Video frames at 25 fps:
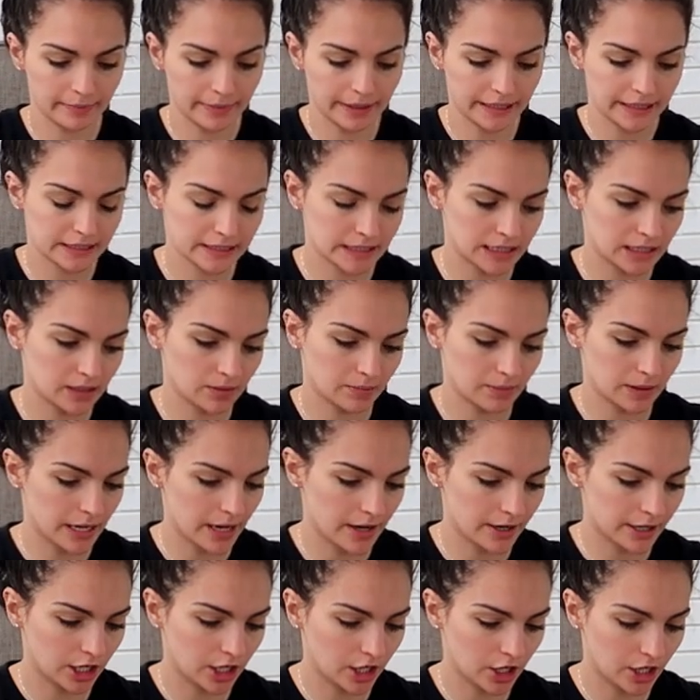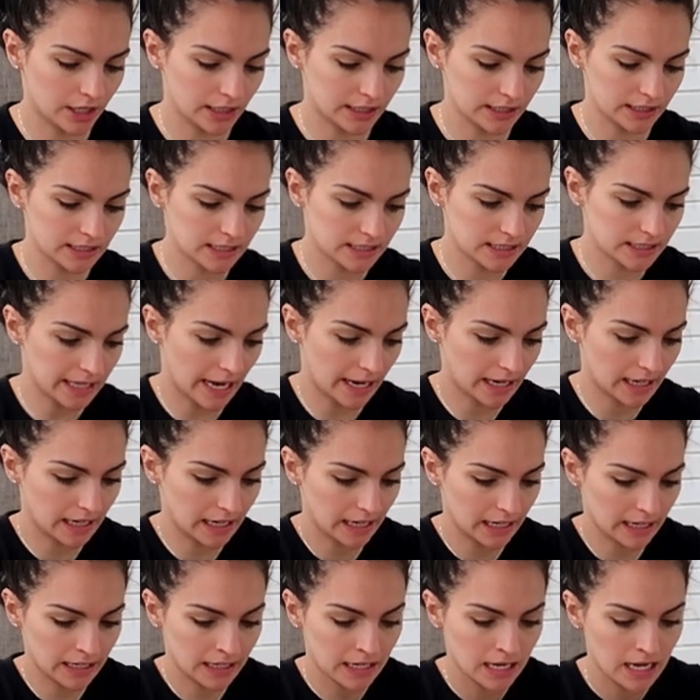Mike's gonna be out here in a
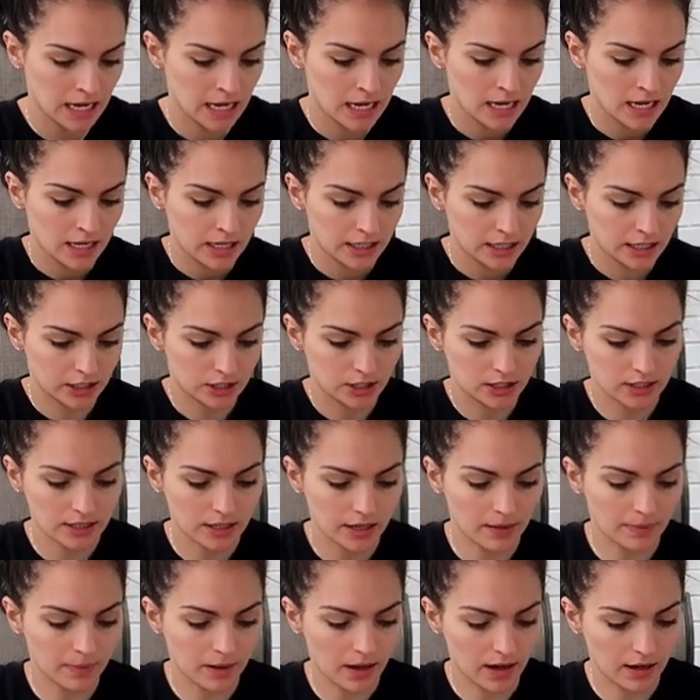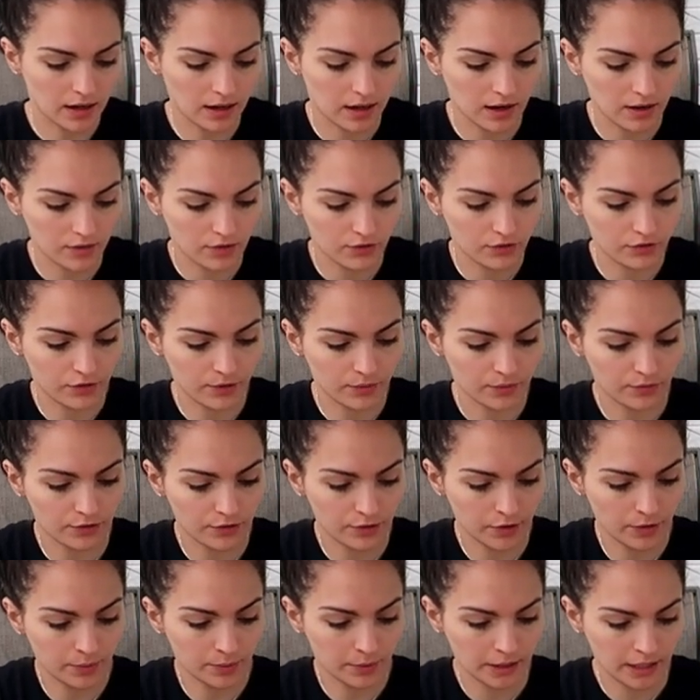second. He just got back from
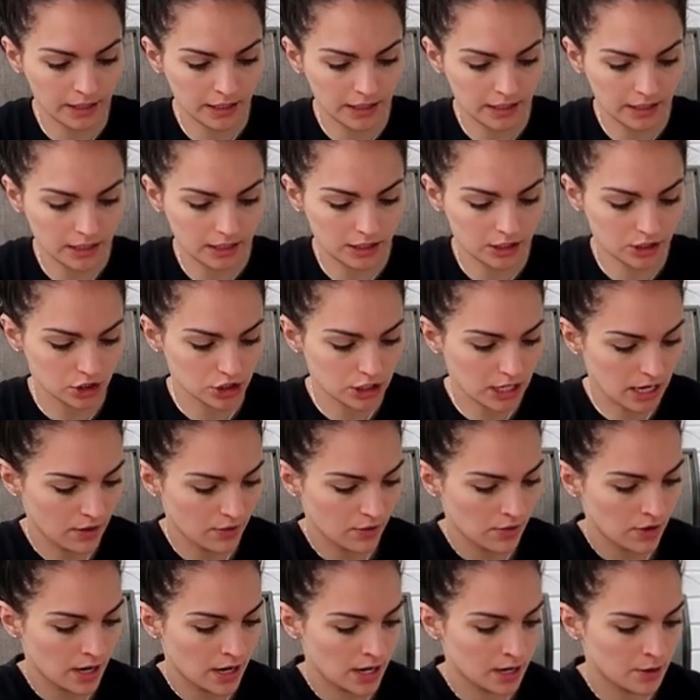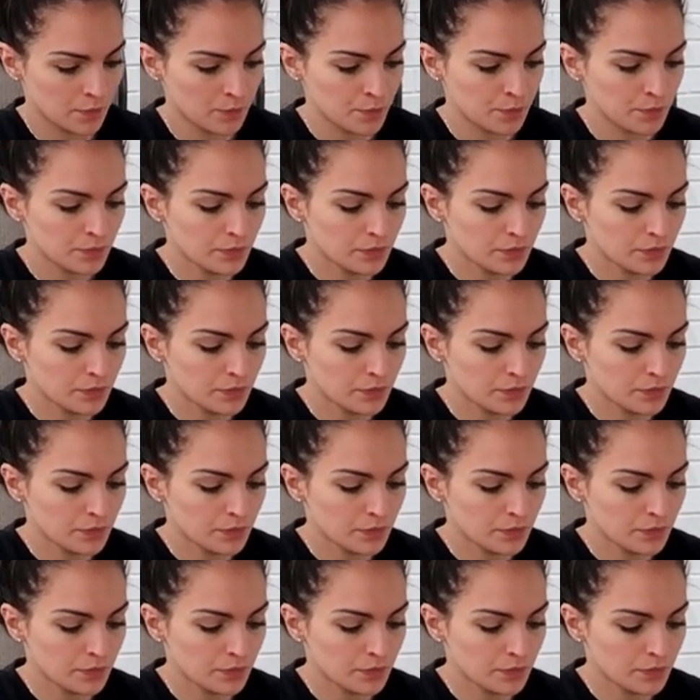filming and he's showering.